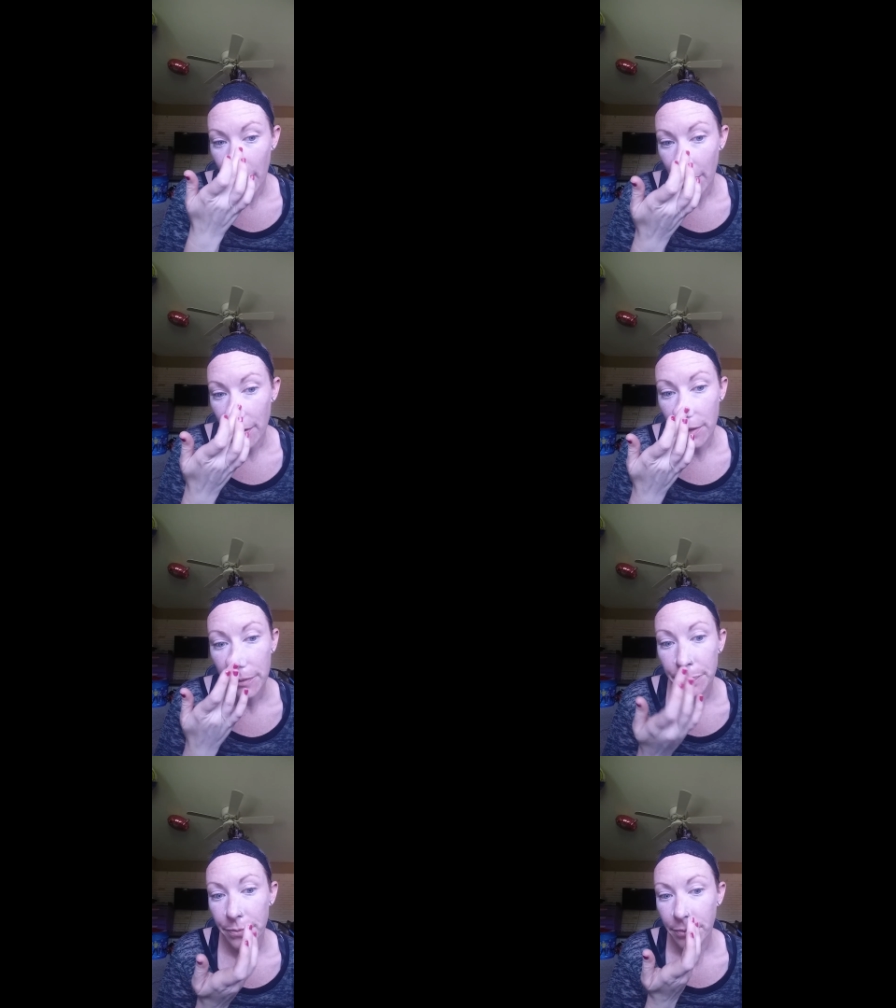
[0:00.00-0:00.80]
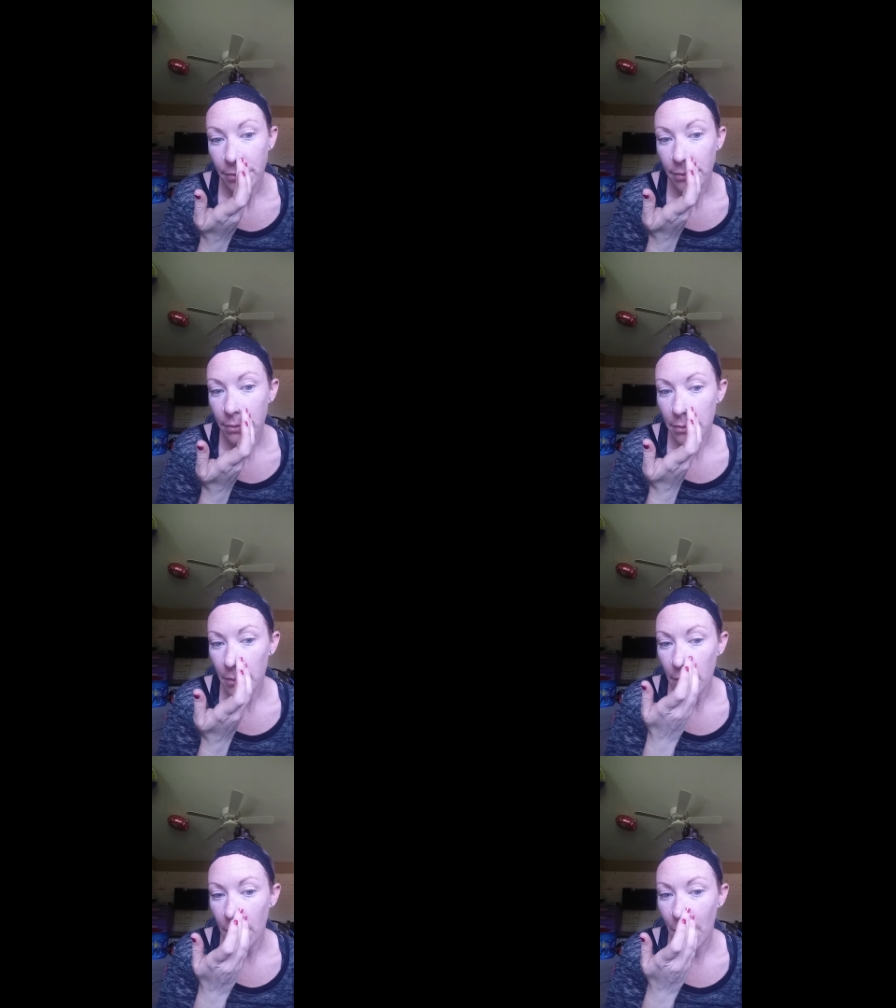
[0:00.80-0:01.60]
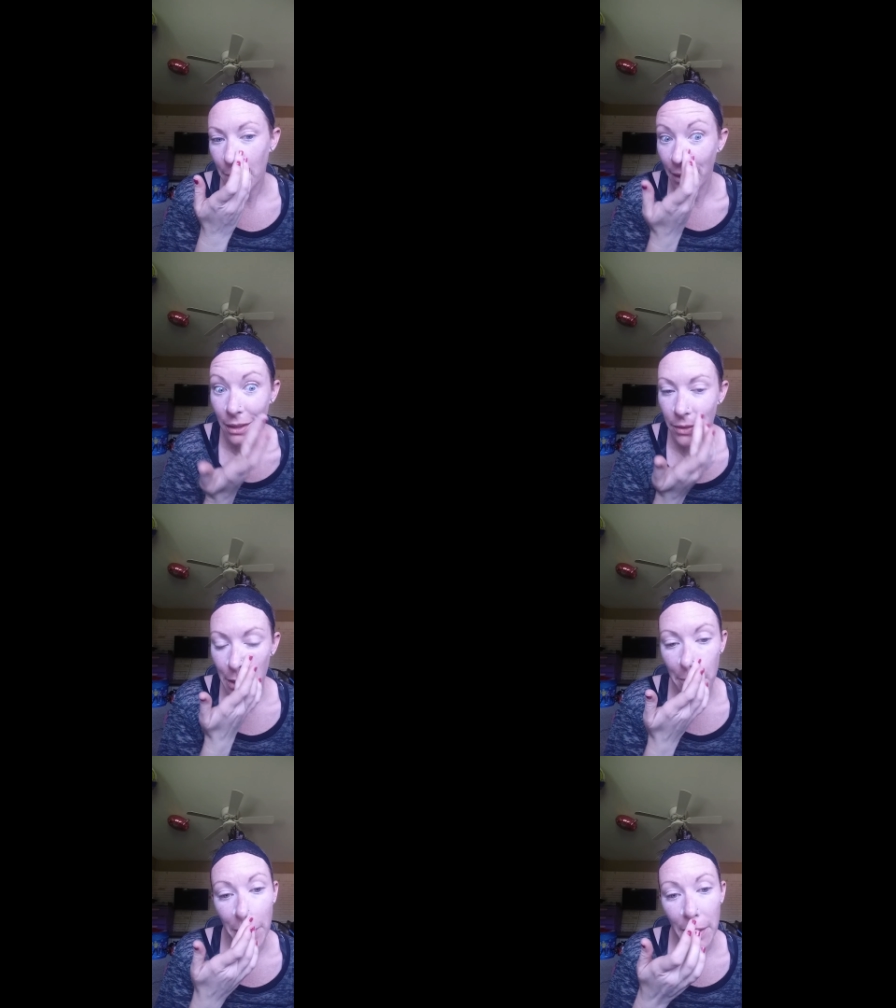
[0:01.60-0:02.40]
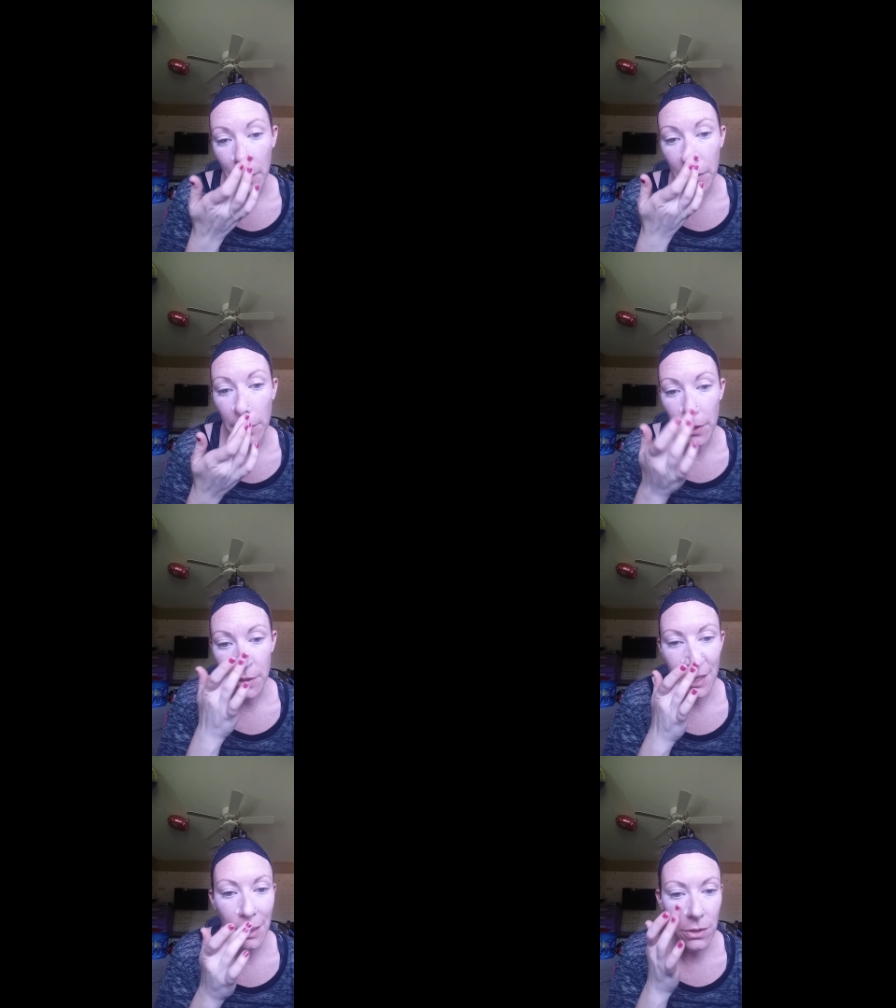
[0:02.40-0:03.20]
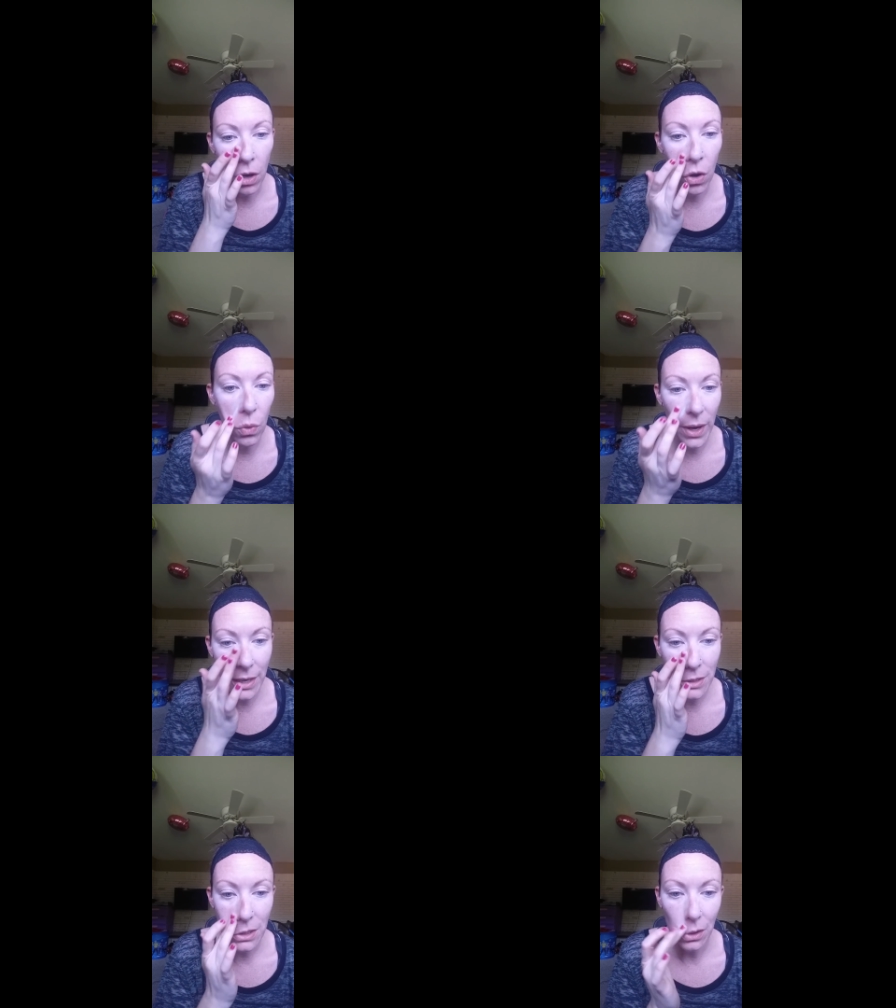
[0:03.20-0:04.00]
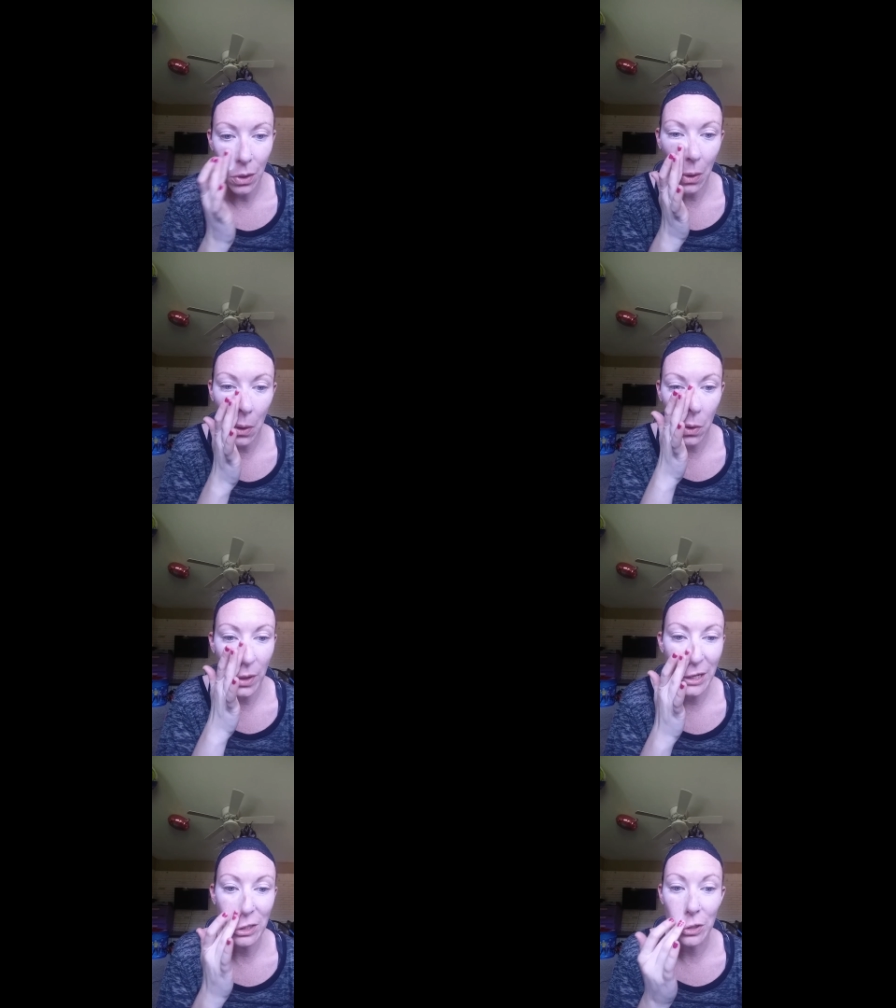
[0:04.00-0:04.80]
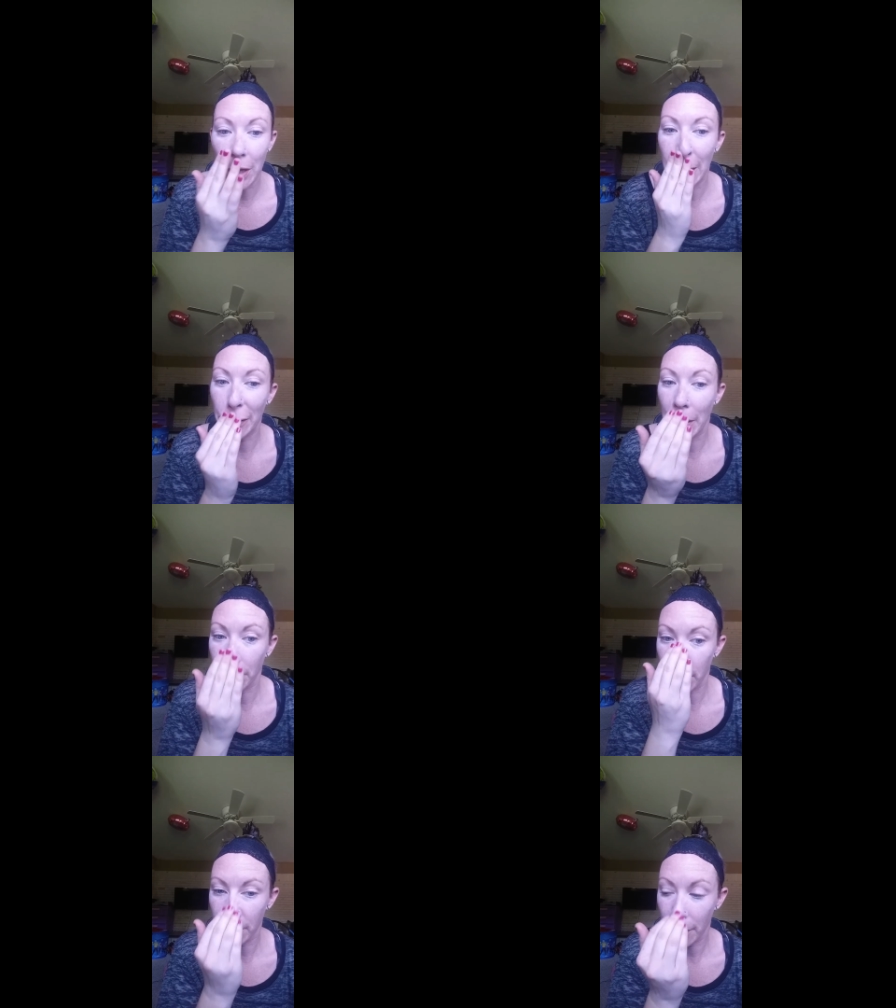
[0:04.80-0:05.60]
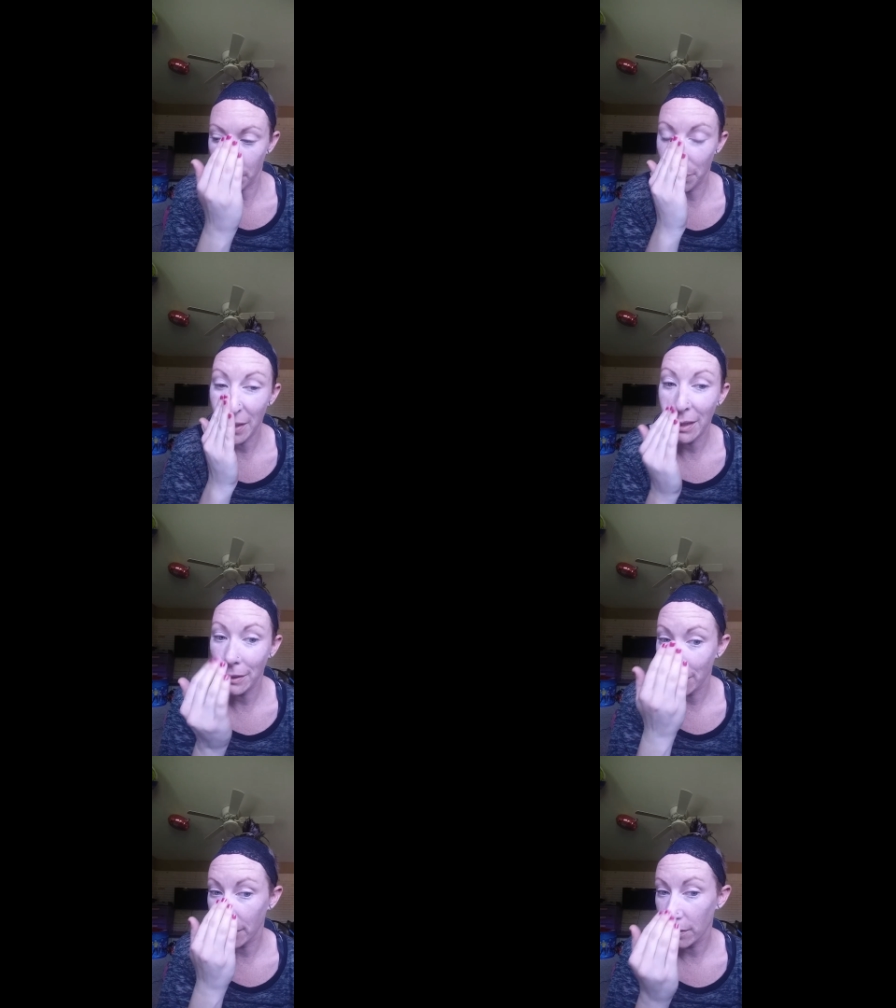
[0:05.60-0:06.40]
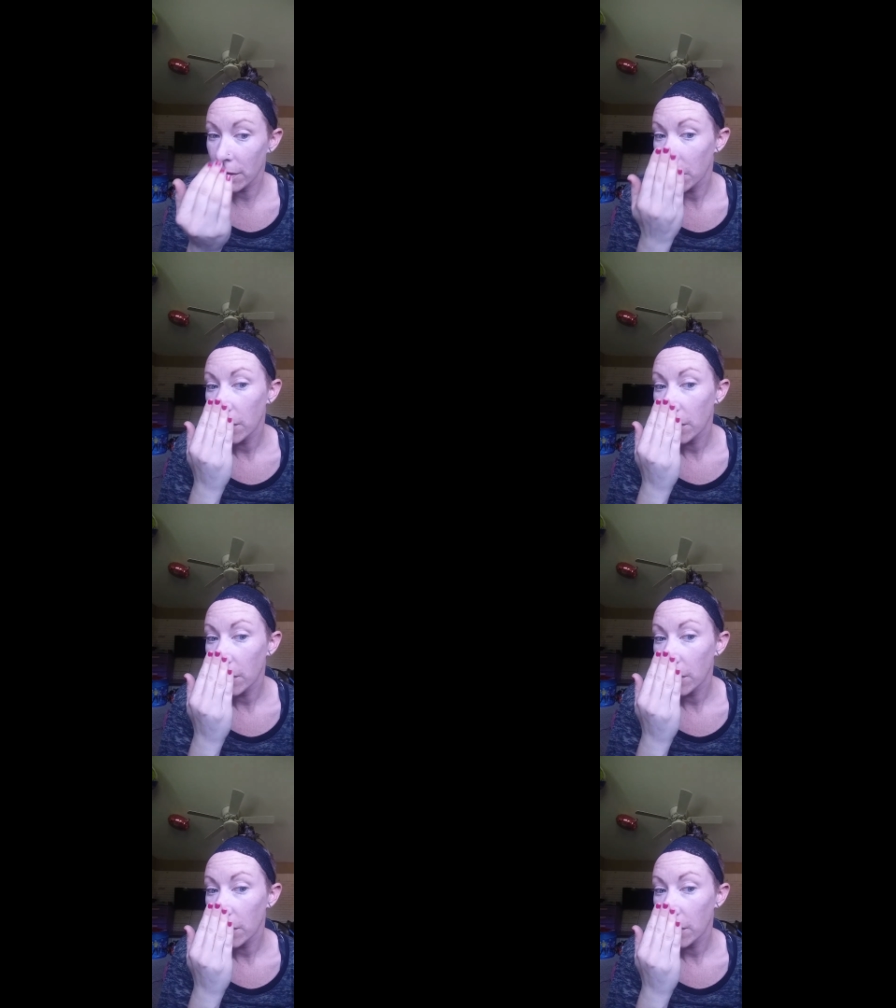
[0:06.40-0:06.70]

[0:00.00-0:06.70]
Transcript: and I love it, but skin is always dry around it, like peeling,